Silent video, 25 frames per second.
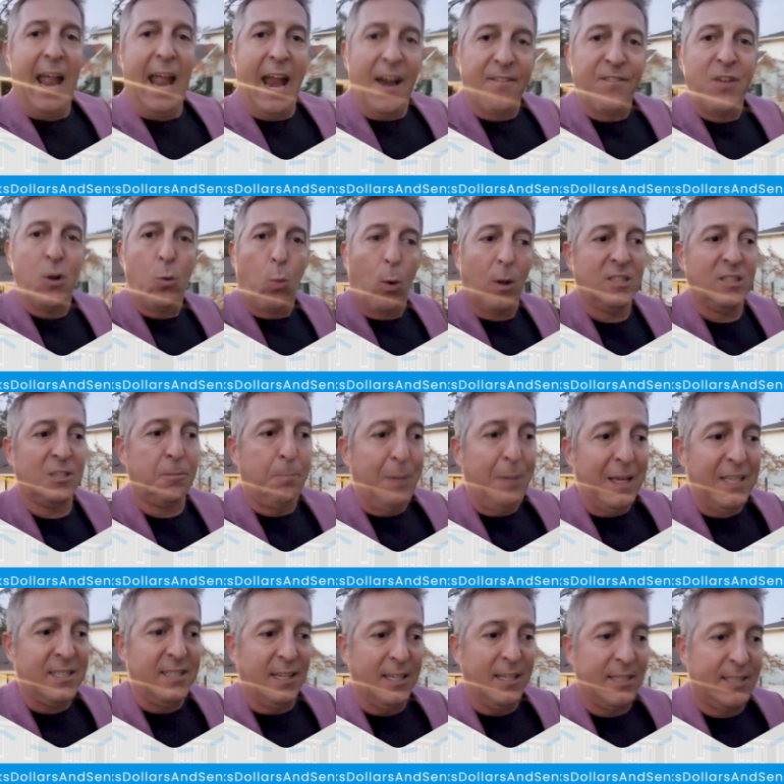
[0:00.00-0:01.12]
everyone's
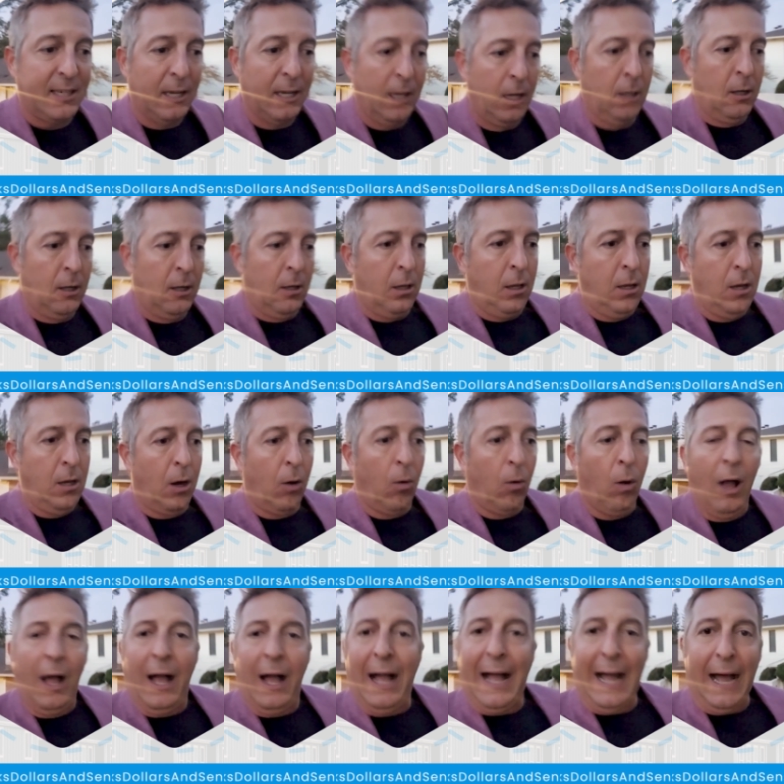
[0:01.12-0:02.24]
business. You know,
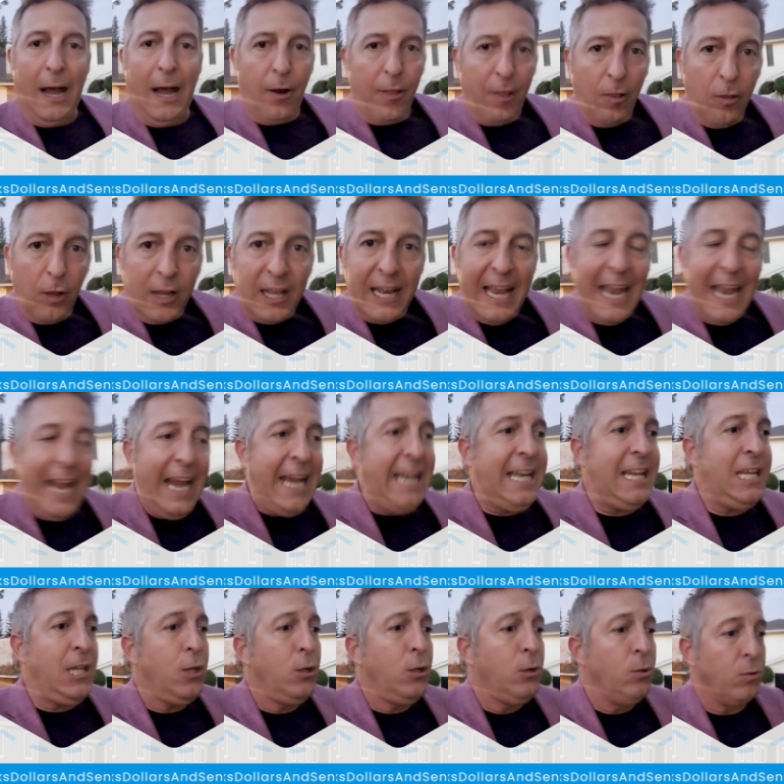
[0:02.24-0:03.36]
how do they look at
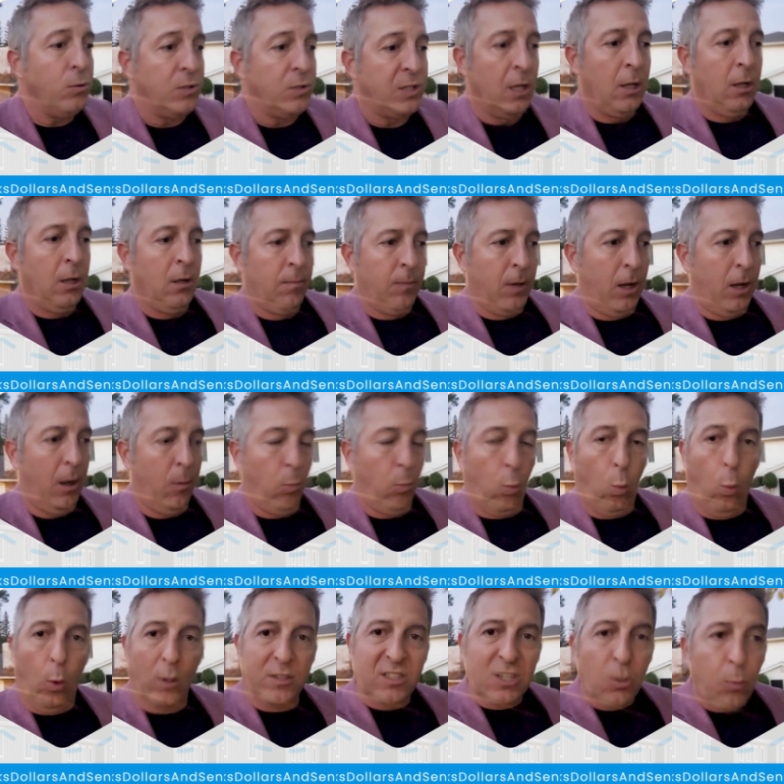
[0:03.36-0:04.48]
ADUs? Uh,
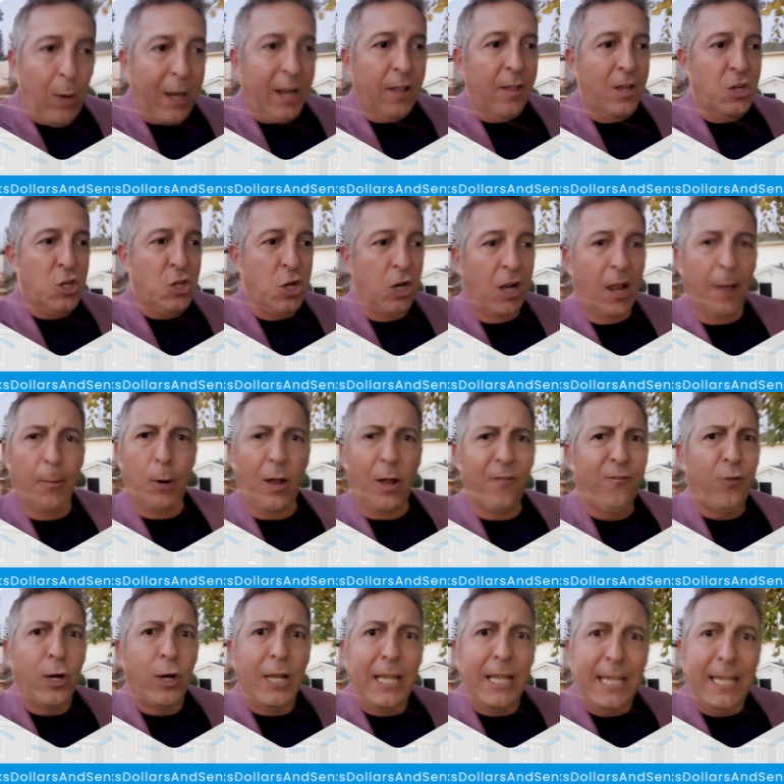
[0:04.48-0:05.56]
what's the regulation coming on for